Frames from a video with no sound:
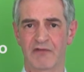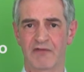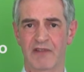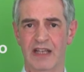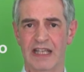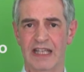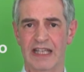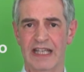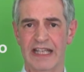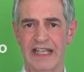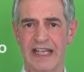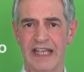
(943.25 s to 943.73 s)

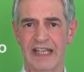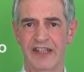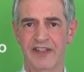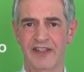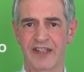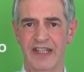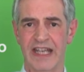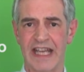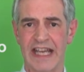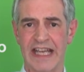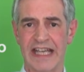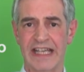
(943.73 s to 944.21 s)
really is
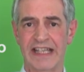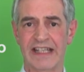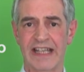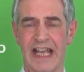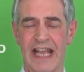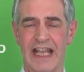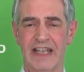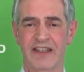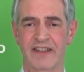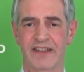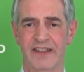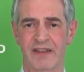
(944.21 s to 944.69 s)
need
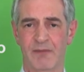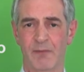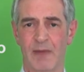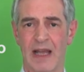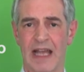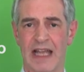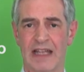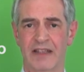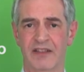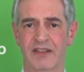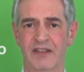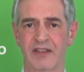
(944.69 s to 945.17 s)
and
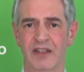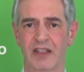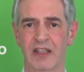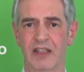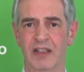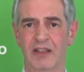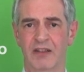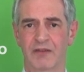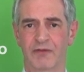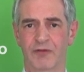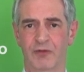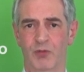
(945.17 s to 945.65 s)
demand
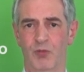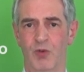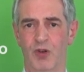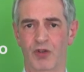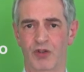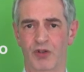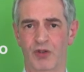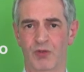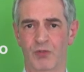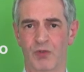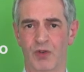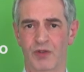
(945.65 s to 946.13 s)
for
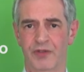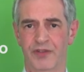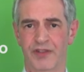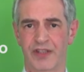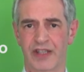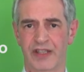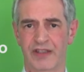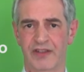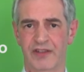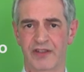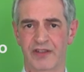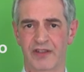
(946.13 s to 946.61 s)
what you're
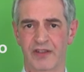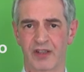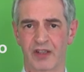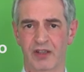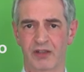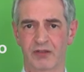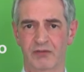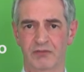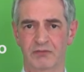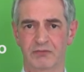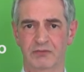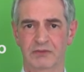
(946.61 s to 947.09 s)
wanting to do.